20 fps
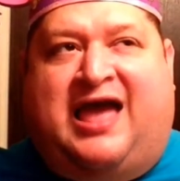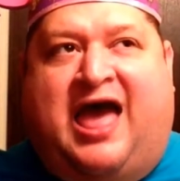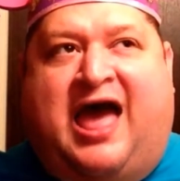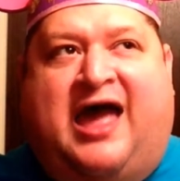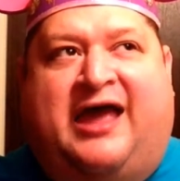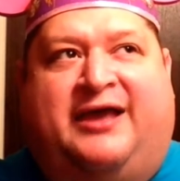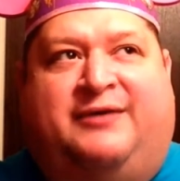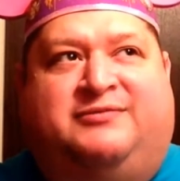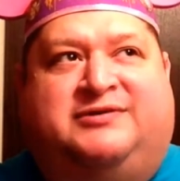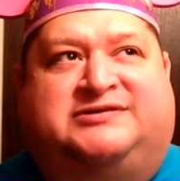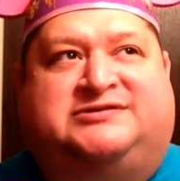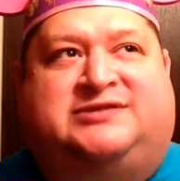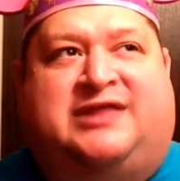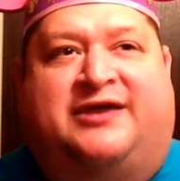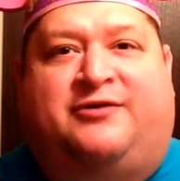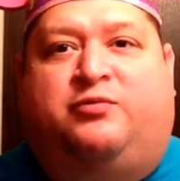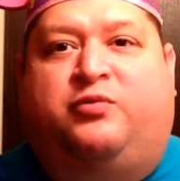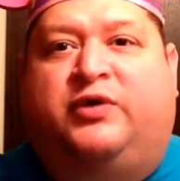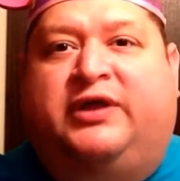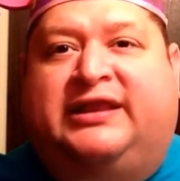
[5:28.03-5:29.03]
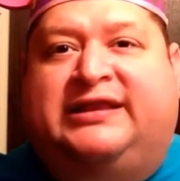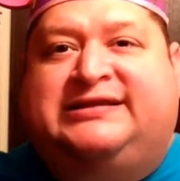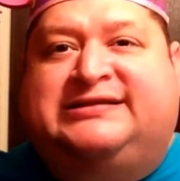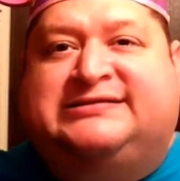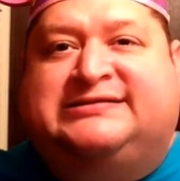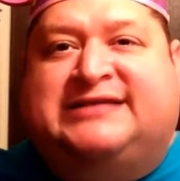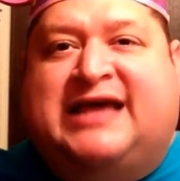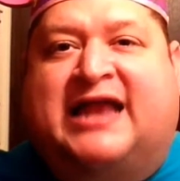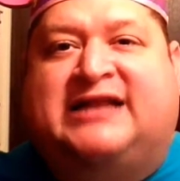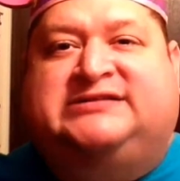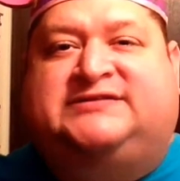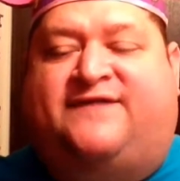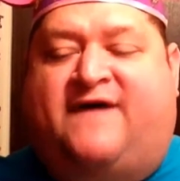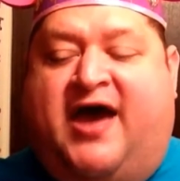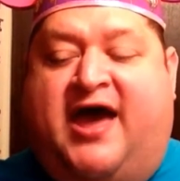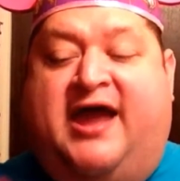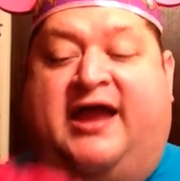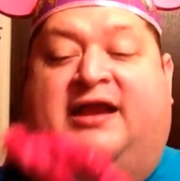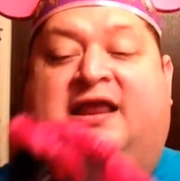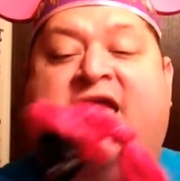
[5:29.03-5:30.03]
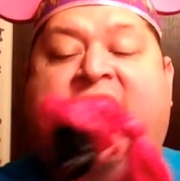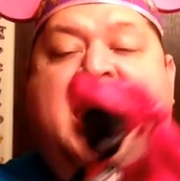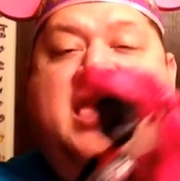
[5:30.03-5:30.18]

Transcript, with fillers: I was, like, really dissatisfied.